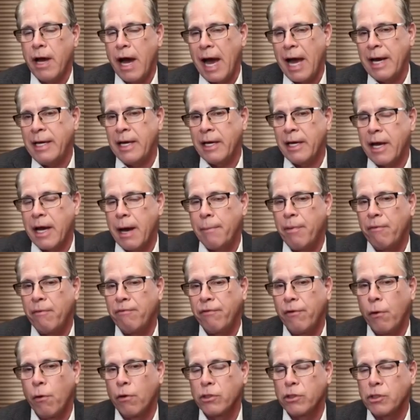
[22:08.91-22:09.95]
I did a couple
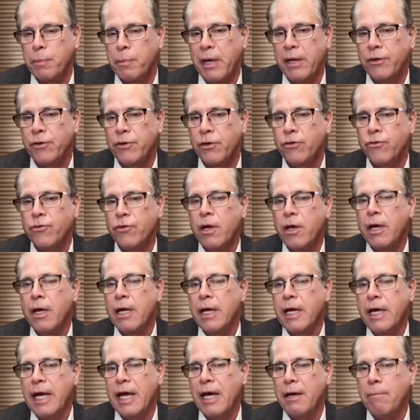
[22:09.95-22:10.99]
floor speeches
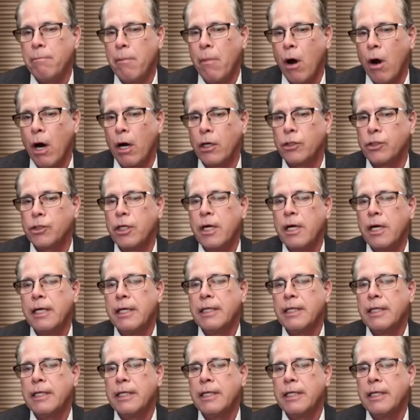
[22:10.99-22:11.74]
in March,